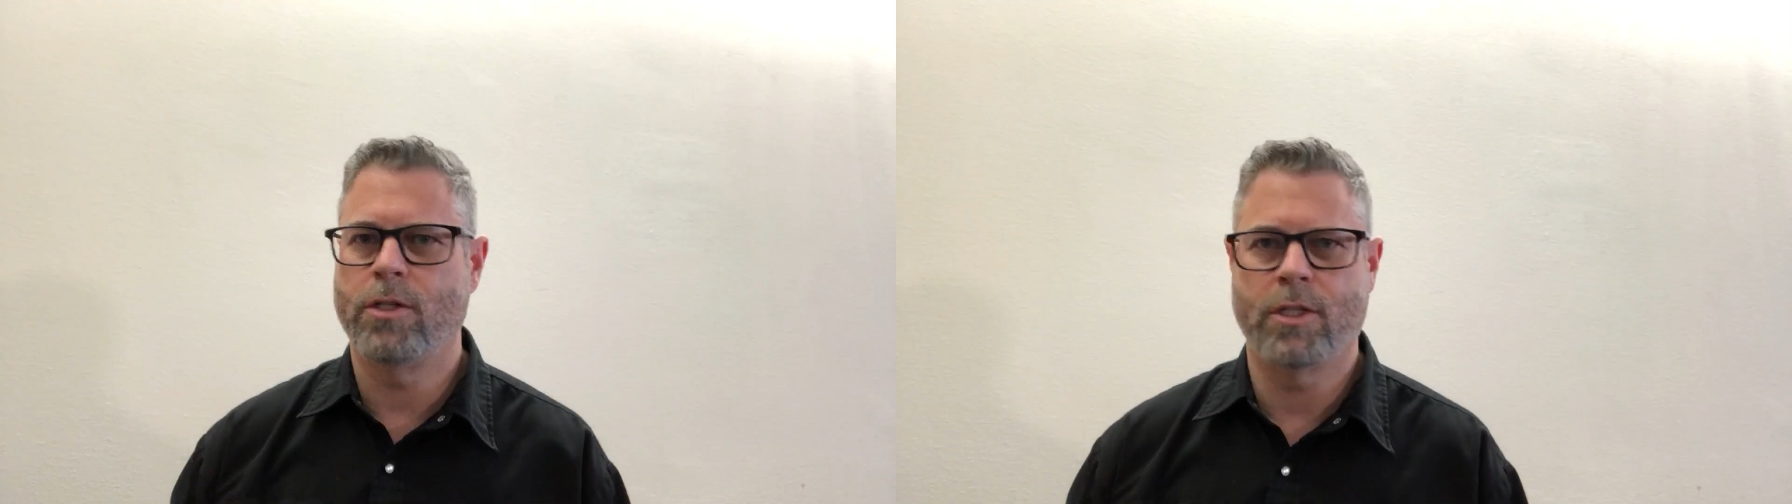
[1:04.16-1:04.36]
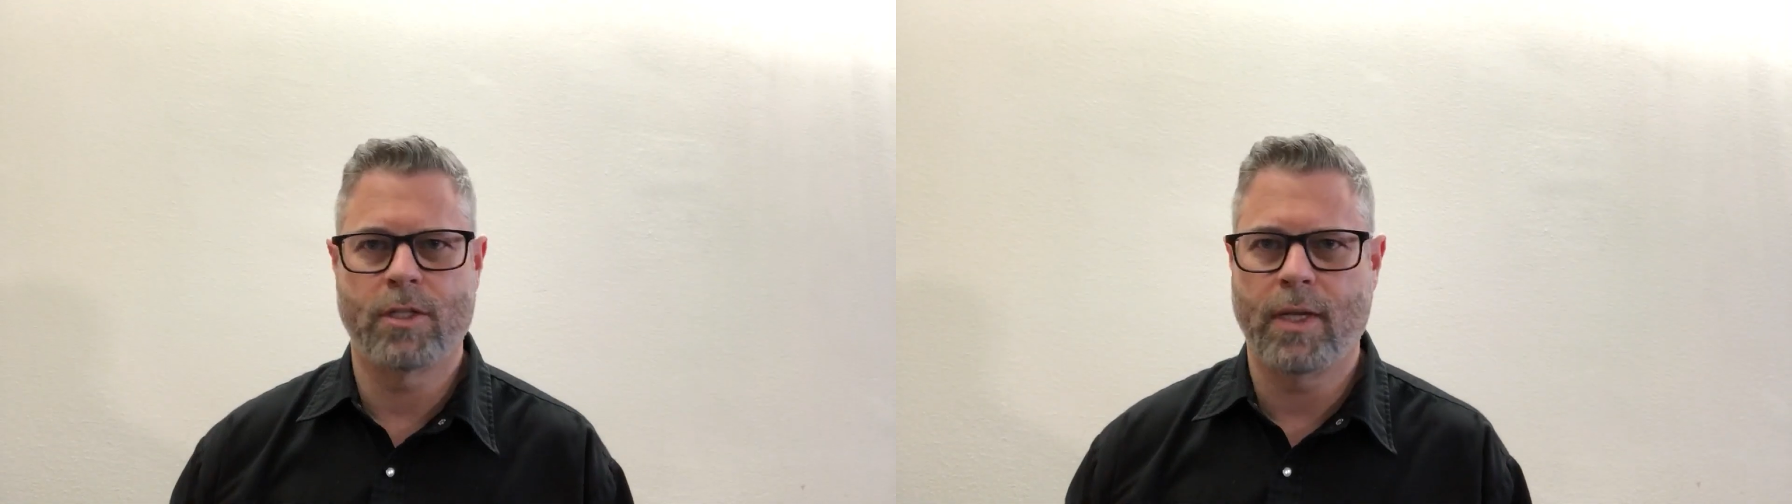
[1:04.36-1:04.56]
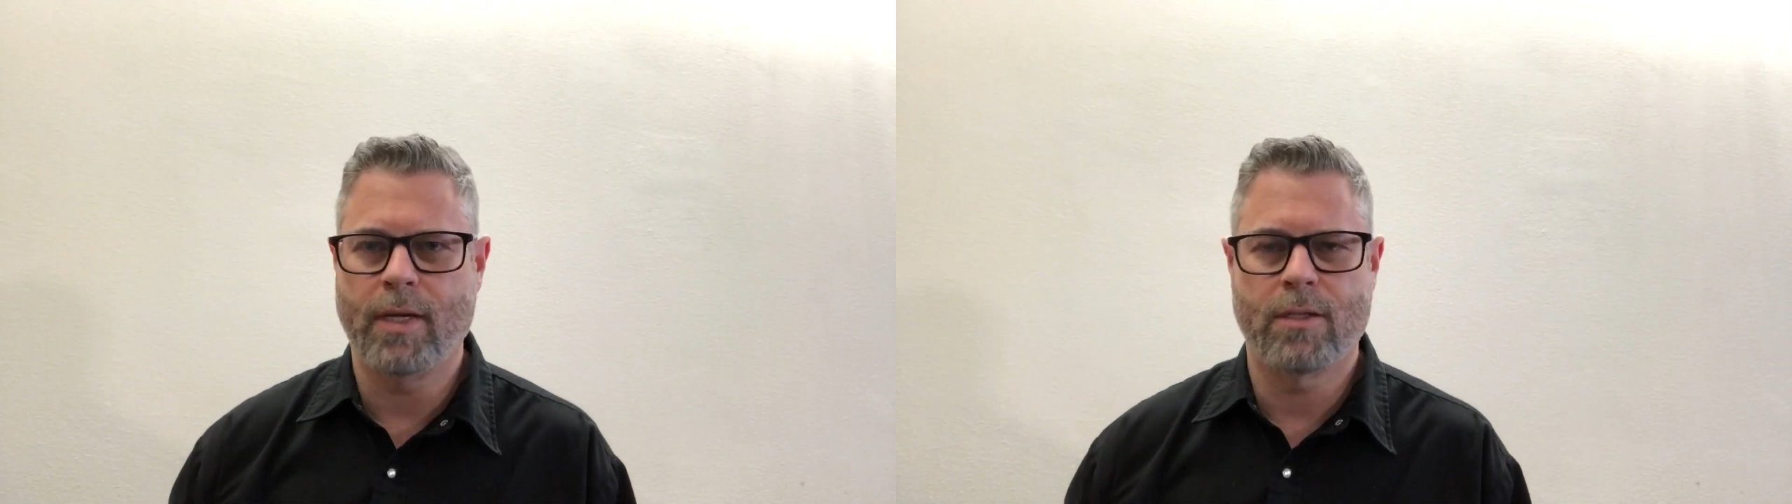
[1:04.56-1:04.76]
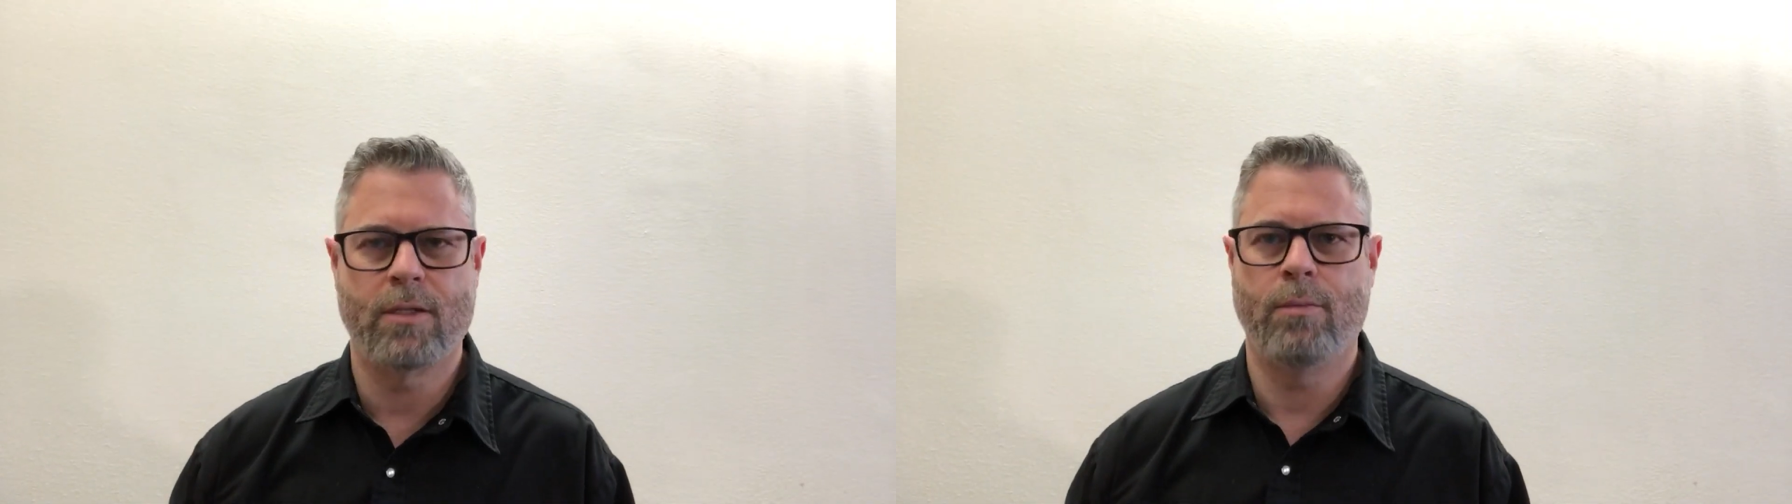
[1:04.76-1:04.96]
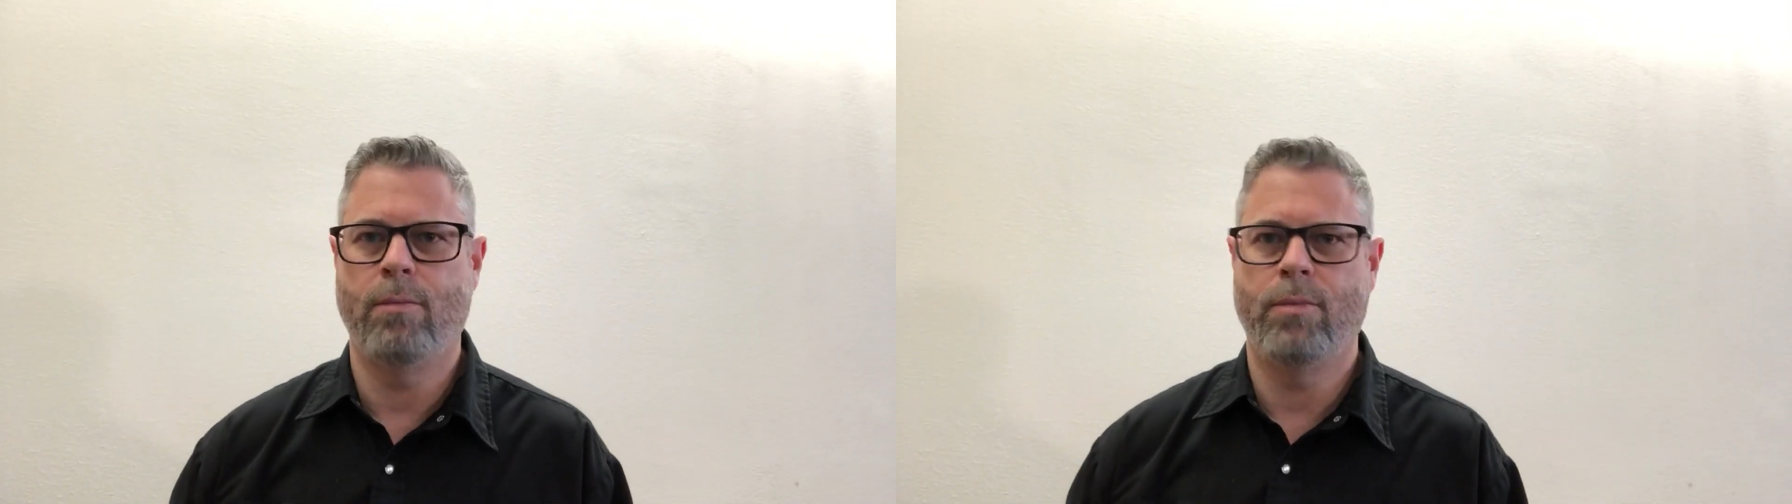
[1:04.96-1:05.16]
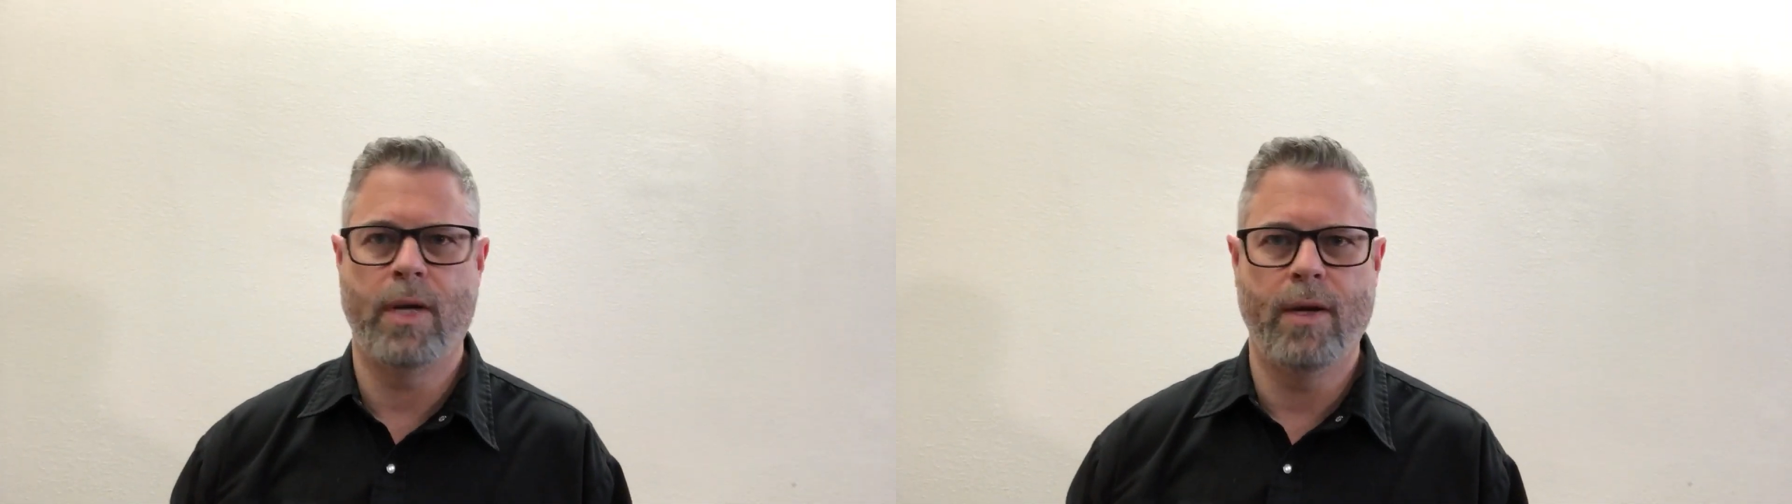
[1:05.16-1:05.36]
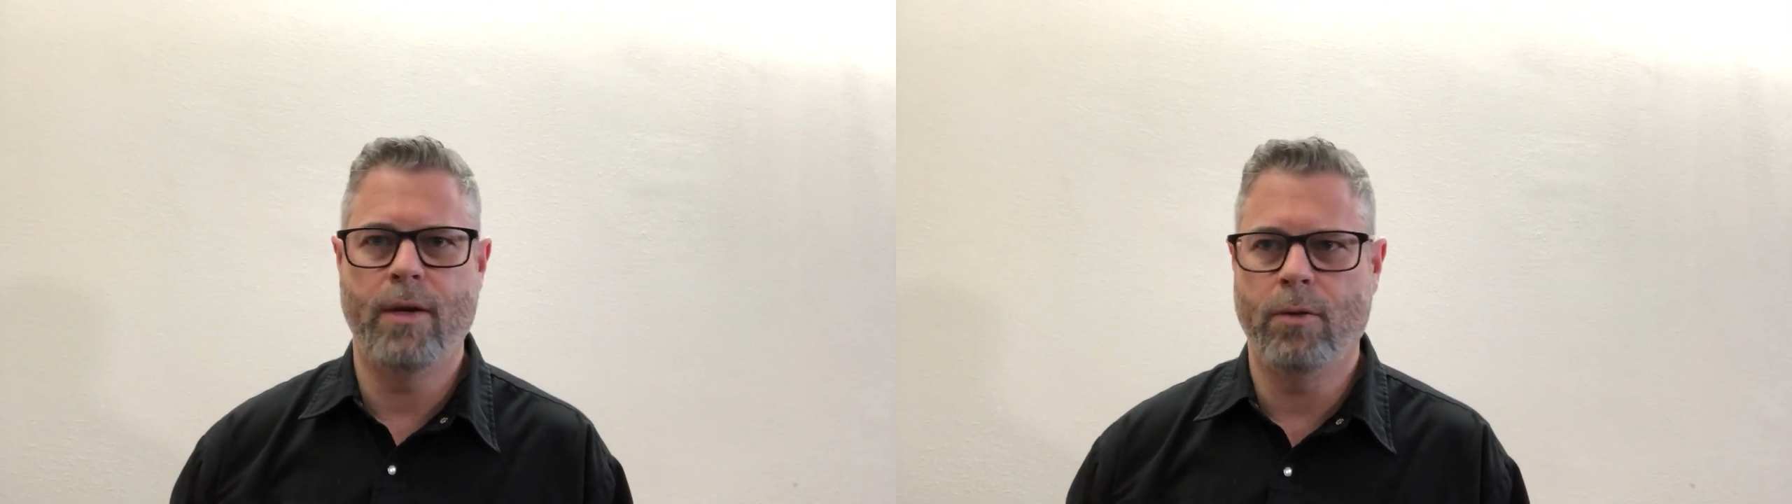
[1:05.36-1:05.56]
just to get some bread